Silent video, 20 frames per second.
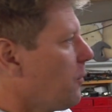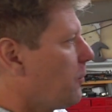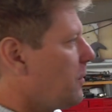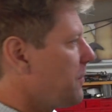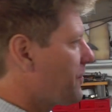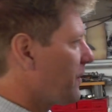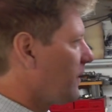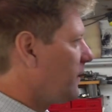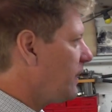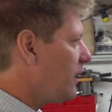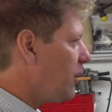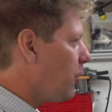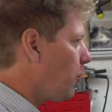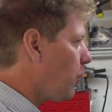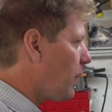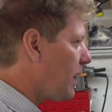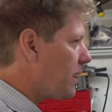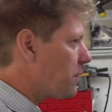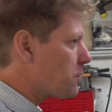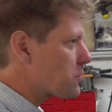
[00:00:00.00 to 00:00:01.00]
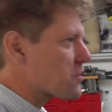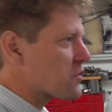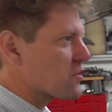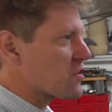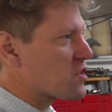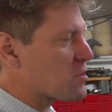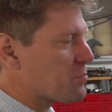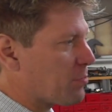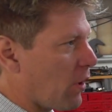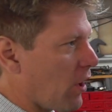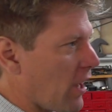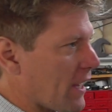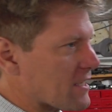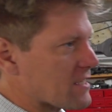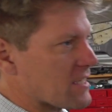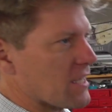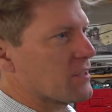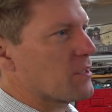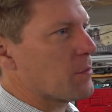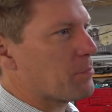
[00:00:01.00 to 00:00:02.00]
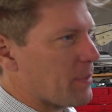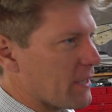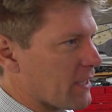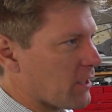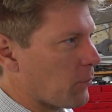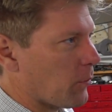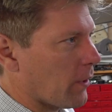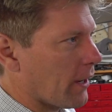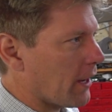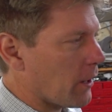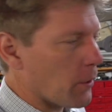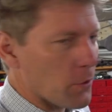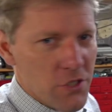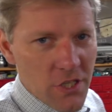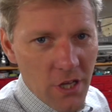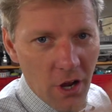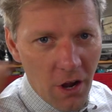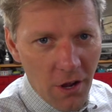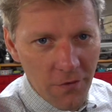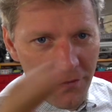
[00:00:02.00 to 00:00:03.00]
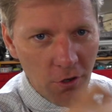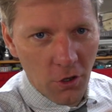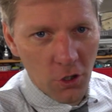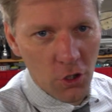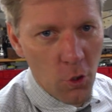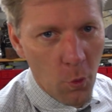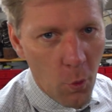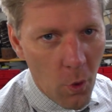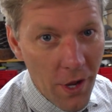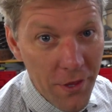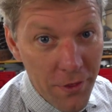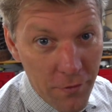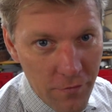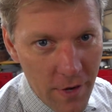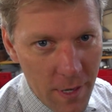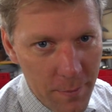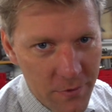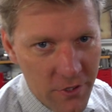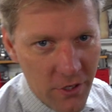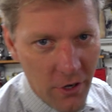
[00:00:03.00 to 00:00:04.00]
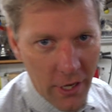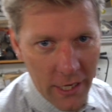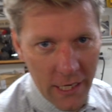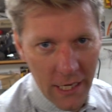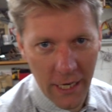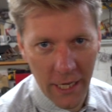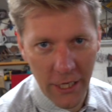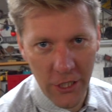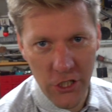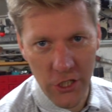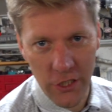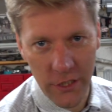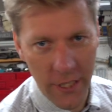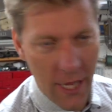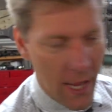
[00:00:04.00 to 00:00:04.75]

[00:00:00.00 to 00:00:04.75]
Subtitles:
with the little wheels, the spikes, and the bigger wheels. I've got quite the Riptide collection